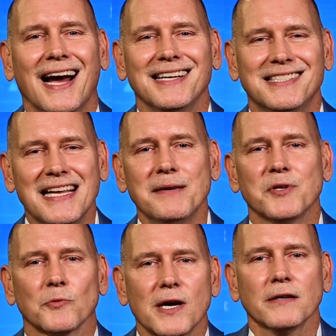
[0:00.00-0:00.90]
I seem
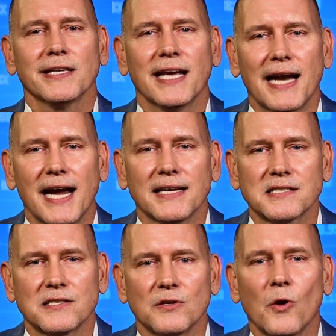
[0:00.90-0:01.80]
to rarely get
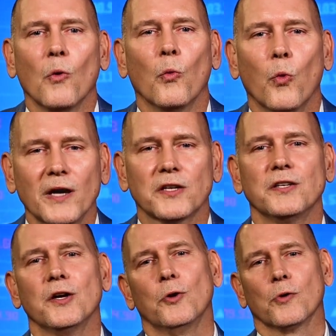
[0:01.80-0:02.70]
asked, what
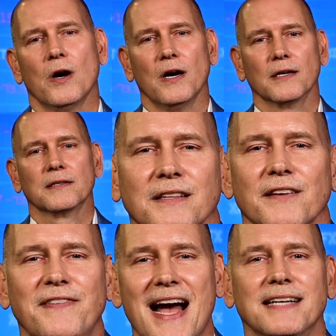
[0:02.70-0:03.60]
could go wrong?
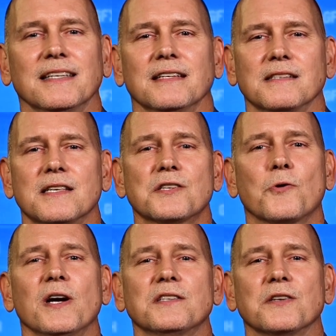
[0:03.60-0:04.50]
The fact is, this
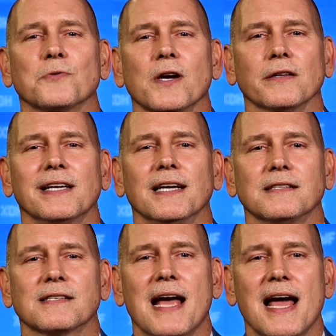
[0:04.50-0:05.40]
question rarely
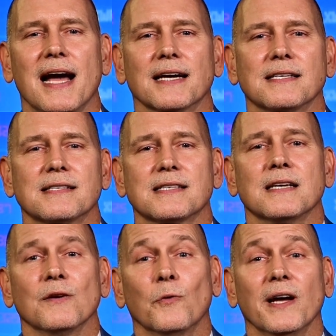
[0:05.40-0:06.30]
gets asked
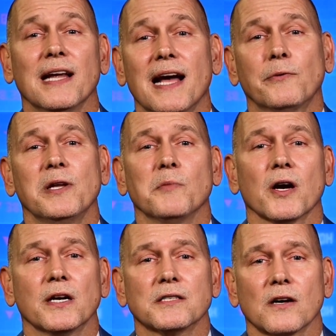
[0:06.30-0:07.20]
when equity
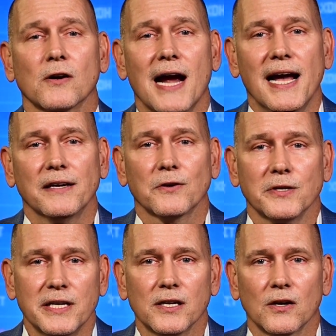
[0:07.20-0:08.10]
markets are at
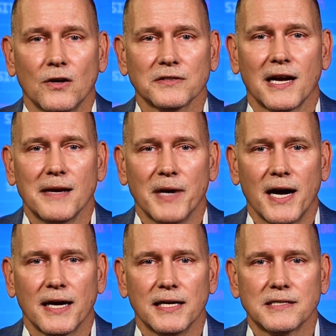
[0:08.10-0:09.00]
or near all time
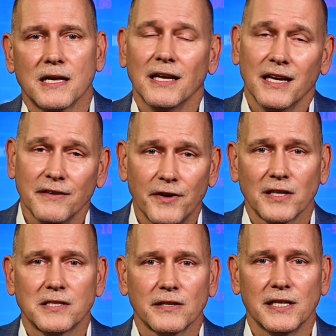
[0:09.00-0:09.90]
highs and
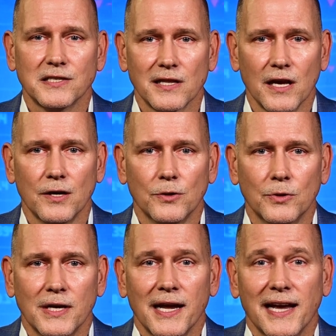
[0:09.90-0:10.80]
volatility is
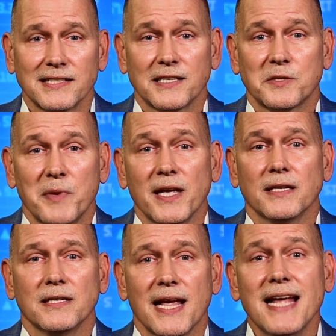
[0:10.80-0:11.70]
low as it's
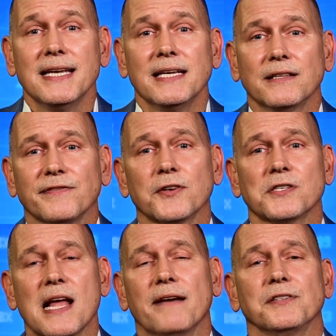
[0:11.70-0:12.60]
been ending the
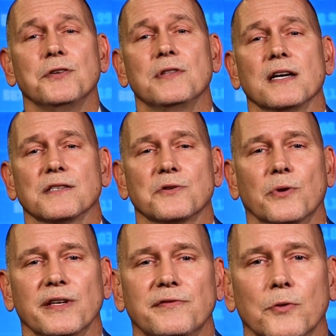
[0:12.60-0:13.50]
first half of
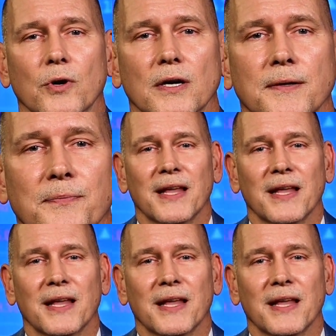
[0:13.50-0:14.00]
2024.